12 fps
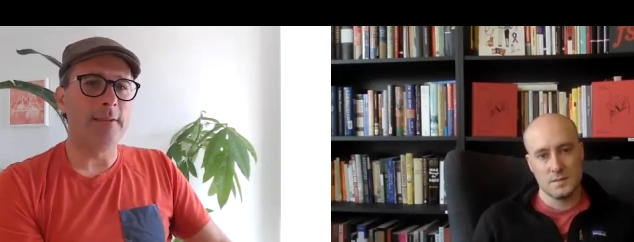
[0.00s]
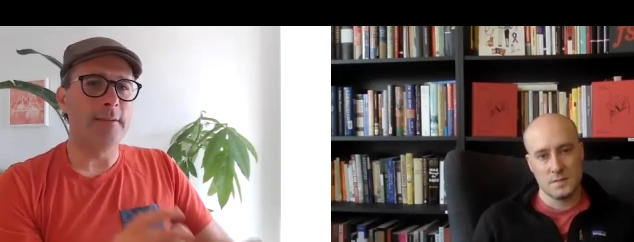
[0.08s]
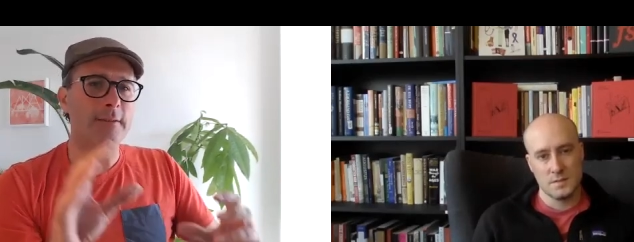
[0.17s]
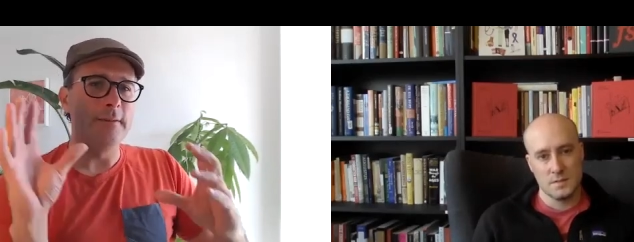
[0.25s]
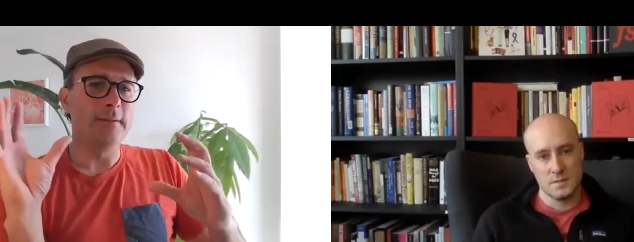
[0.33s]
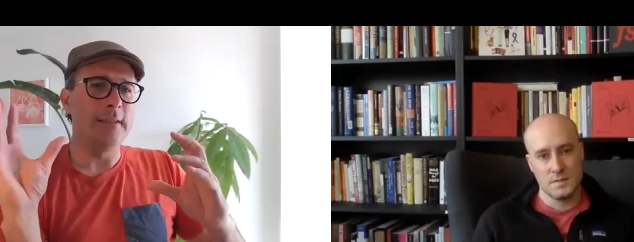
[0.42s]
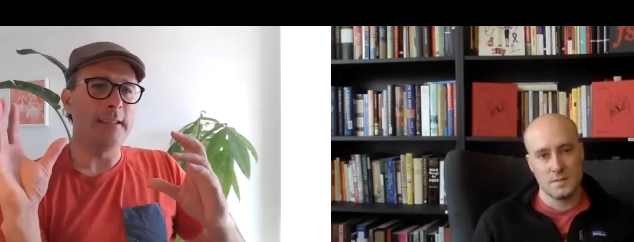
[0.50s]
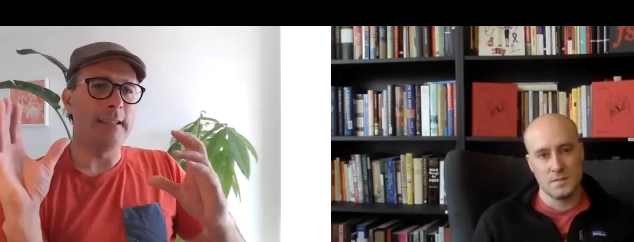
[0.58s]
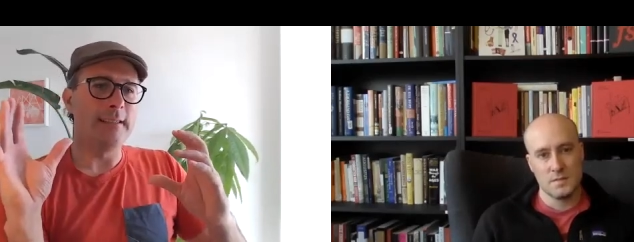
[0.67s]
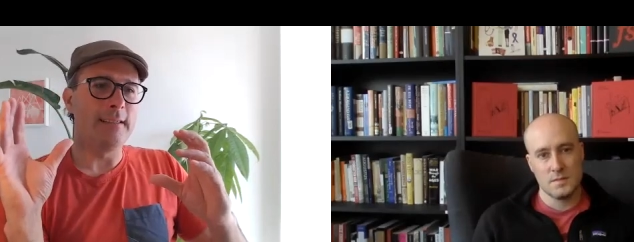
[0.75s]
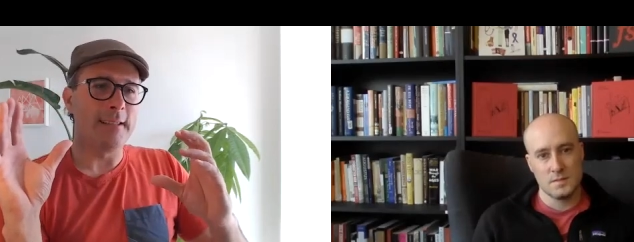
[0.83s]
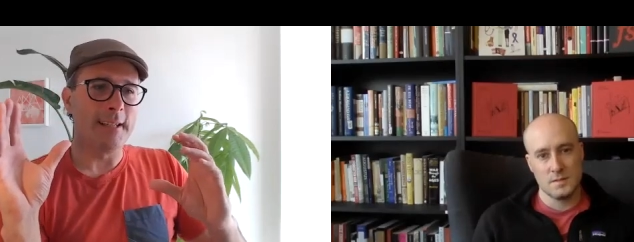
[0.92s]
Speaker 1: you need
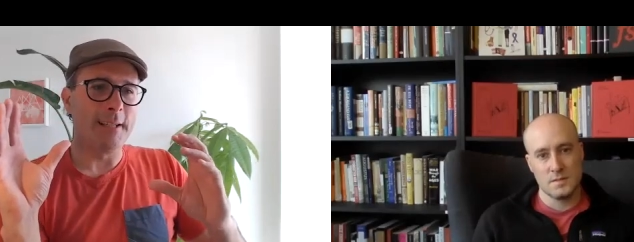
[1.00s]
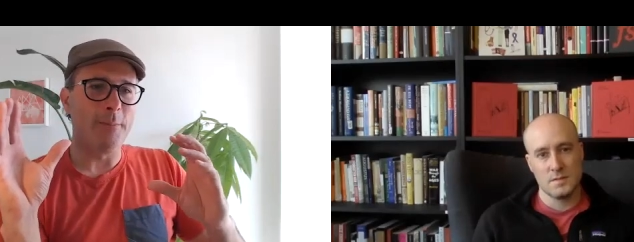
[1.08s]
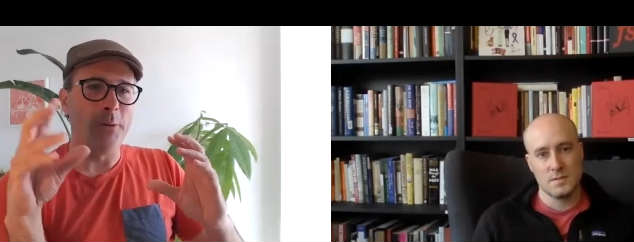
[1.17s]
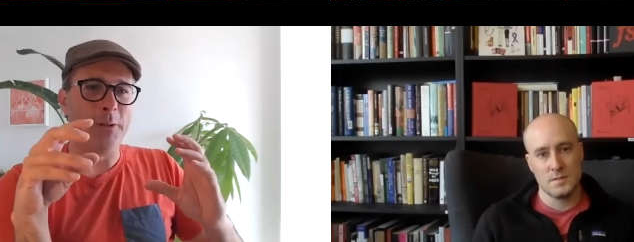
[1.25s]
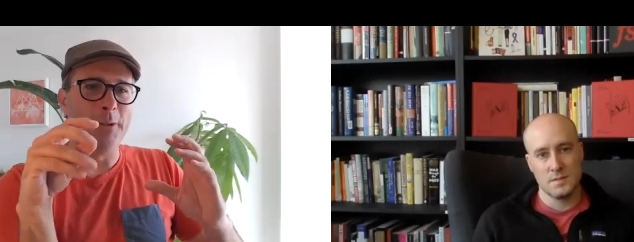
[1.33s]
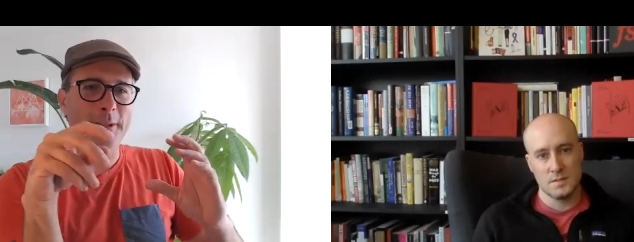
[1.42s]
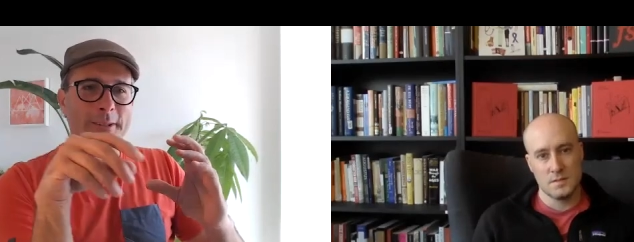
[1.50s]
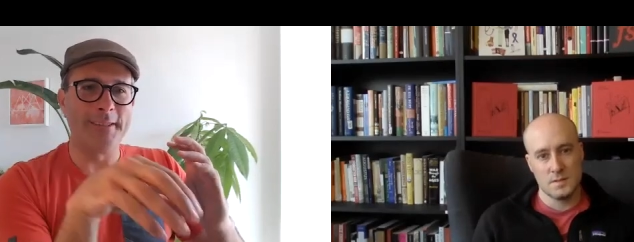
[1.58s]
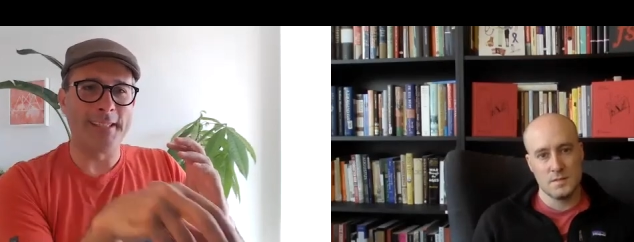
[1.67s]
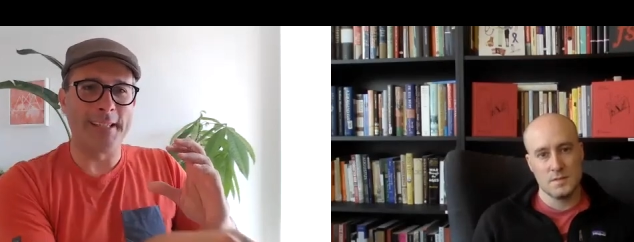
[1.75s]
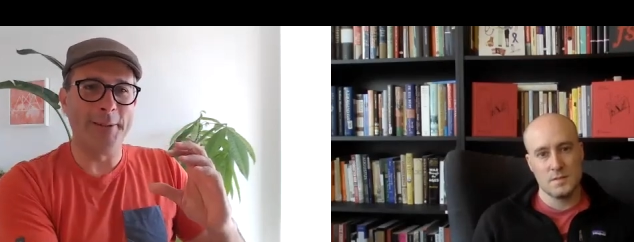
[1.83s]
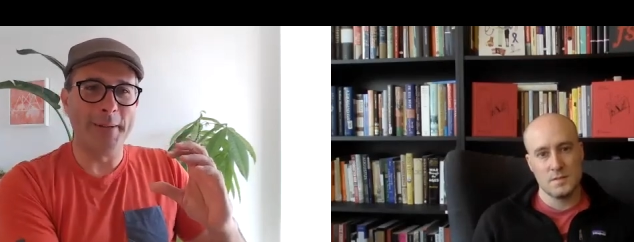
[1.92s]
to kind of burrow
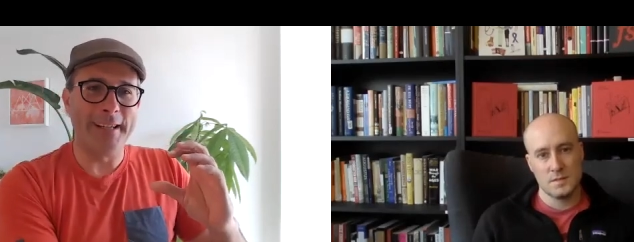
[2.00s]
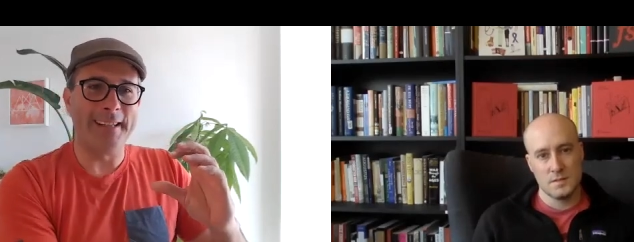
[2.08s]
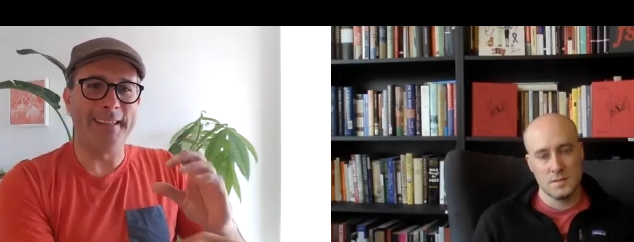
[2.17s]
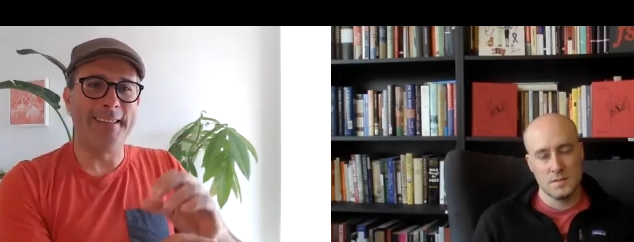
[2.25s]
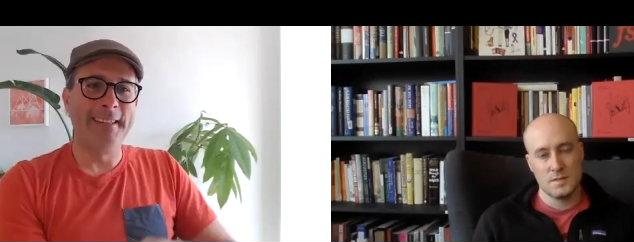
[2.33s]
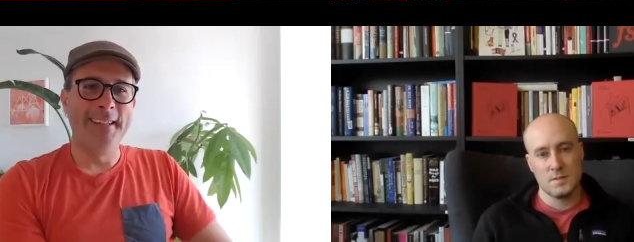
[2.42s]
and get away